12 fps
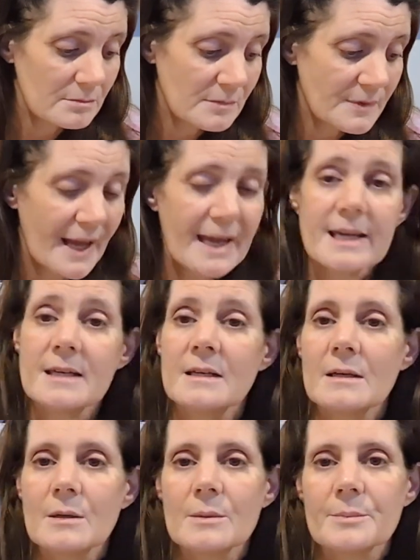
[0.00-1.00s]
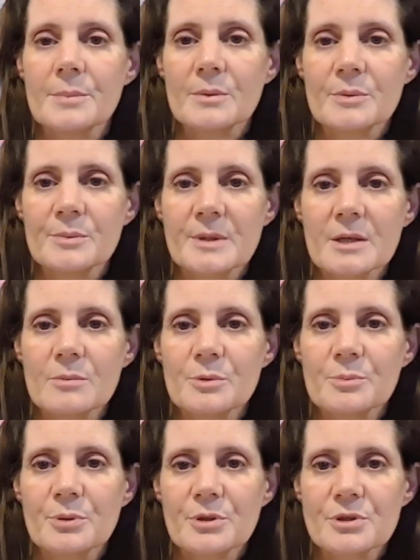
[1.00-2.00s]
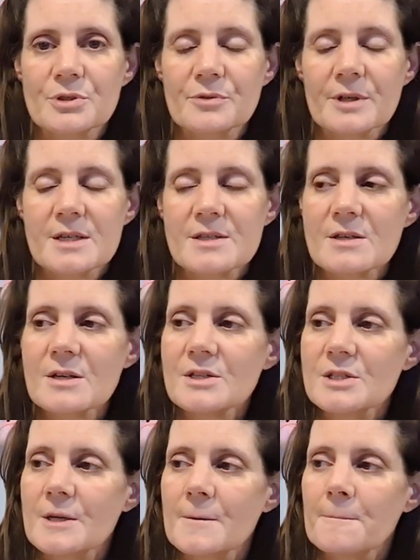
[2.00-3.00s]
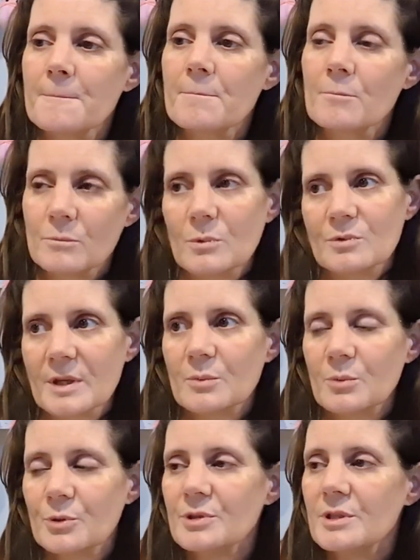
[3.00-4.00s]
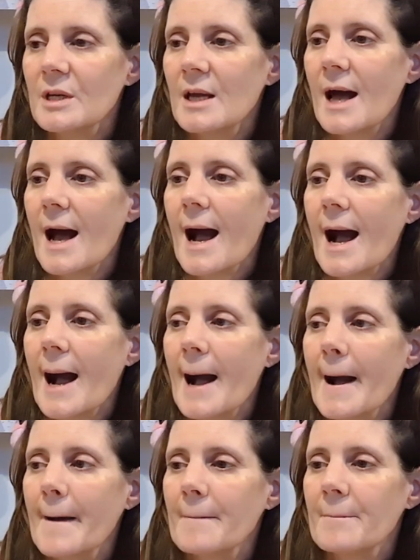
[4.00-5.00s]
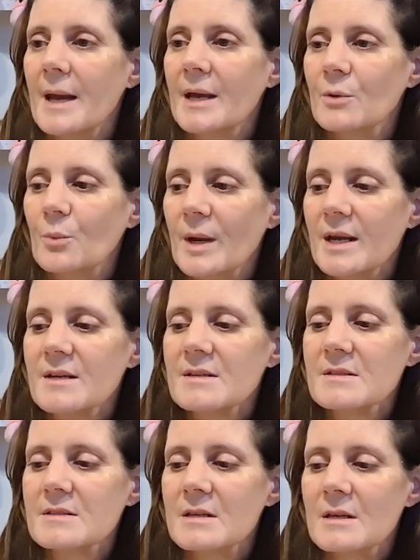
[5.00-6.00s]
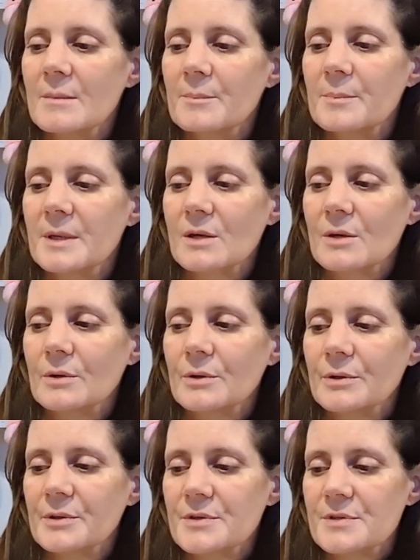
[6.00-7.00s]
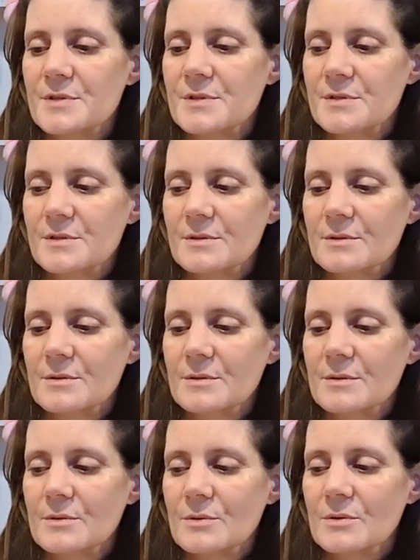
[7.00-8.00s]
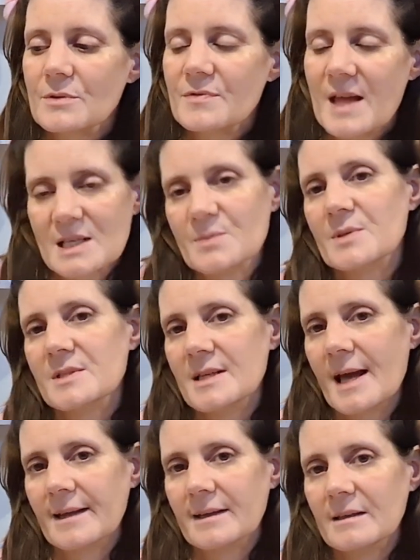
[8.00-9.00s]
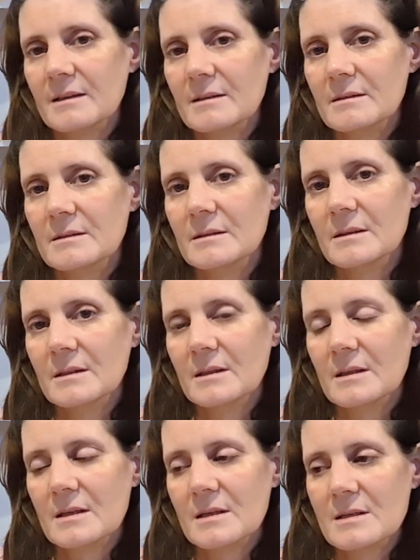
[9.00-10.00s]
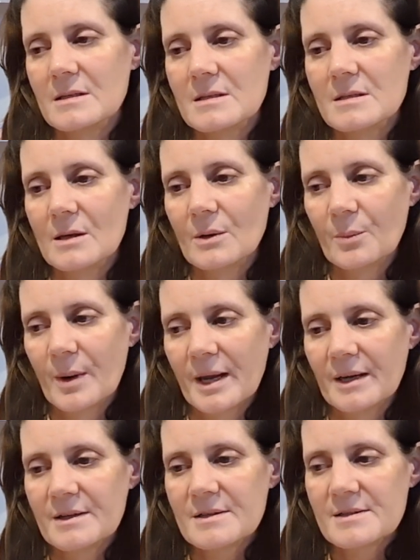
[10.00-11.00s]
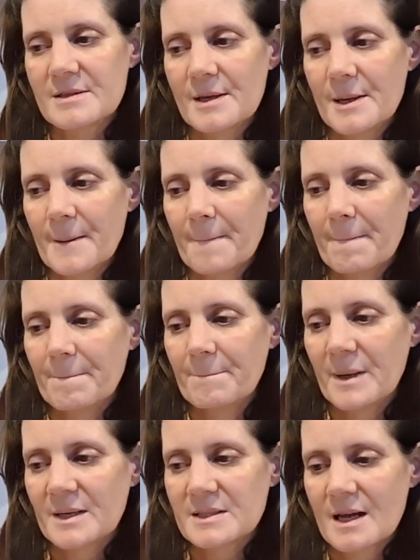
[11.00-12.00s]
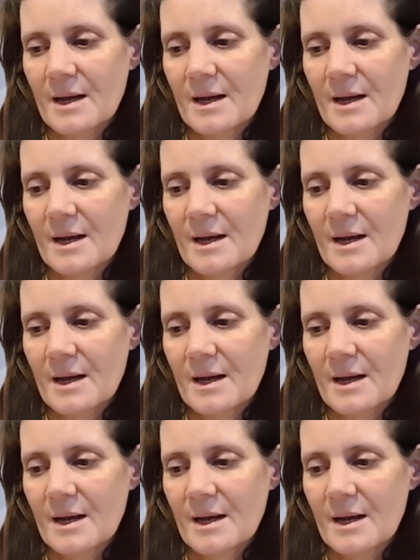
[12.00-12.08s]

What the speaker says: they probably would put it to research, well, they would, and awareness, because that's what's lacking, is awareness. But